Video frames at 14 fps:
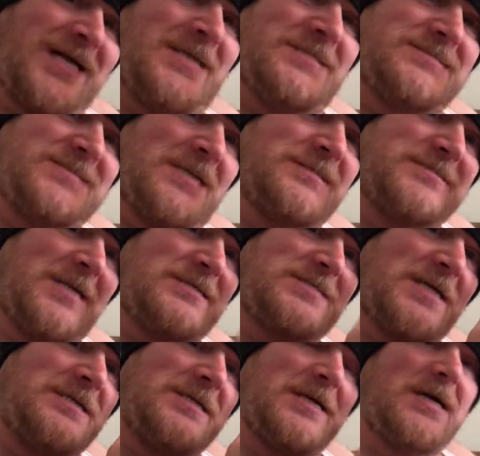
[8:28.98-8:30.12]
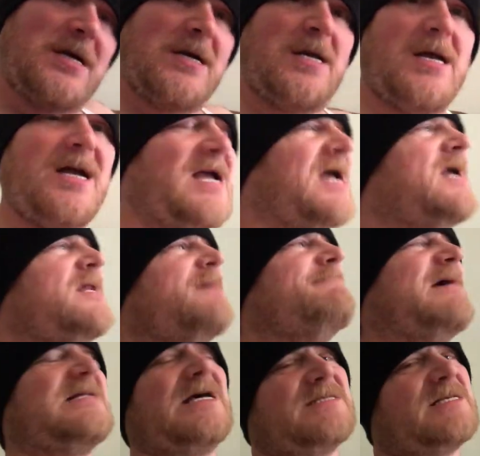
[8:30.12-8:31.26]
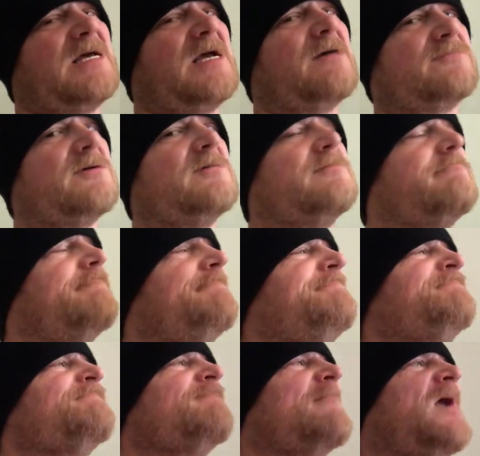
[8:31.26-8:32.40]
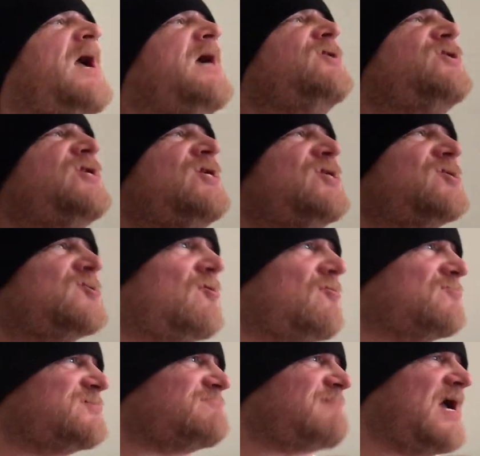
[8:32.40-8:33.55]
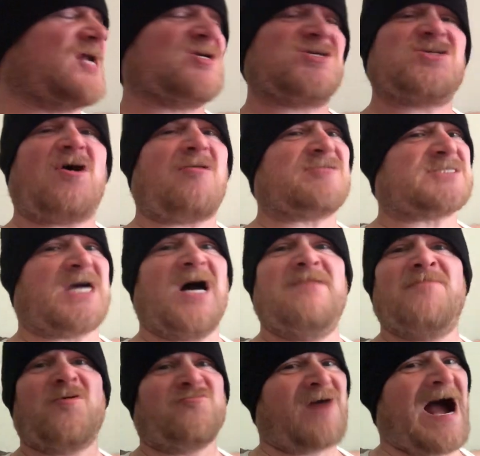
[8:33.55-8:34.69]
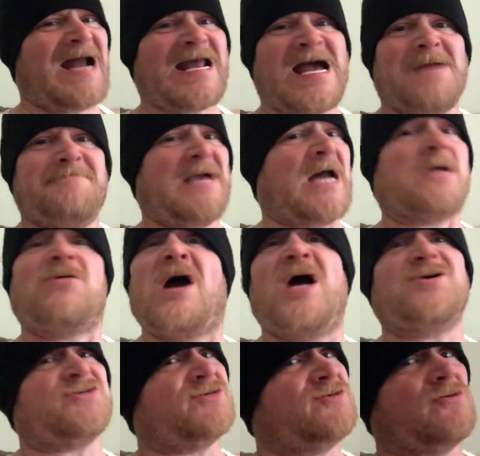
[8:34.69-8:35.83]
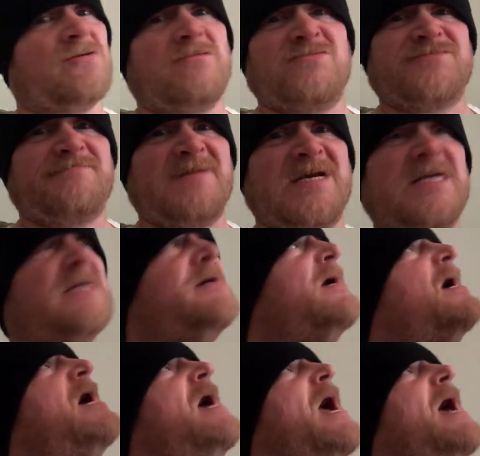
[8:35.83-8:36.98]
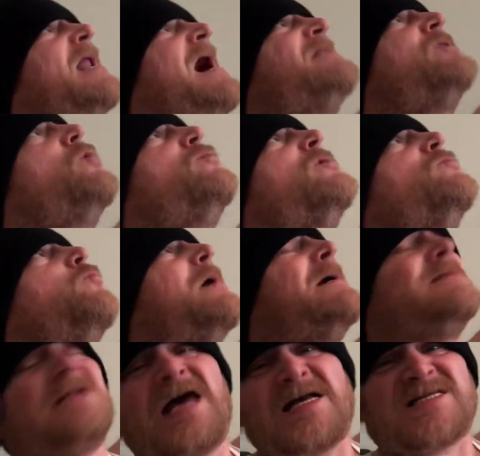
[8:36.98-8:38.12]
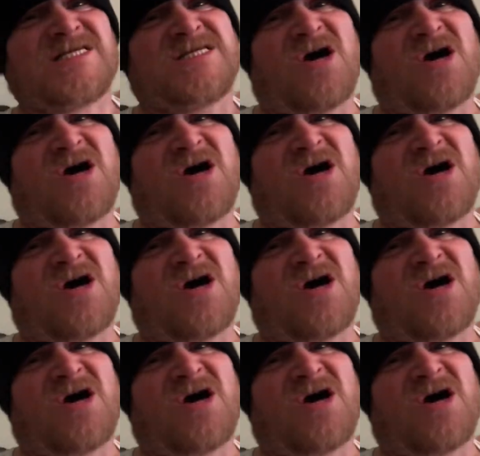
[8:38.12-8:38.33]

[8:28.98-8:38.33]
dunk, dunk, dunk, dunk. And it made that sound, too. And she turns around and starts coming right at me. I don't know how she knew it was me. And I loaded 1 last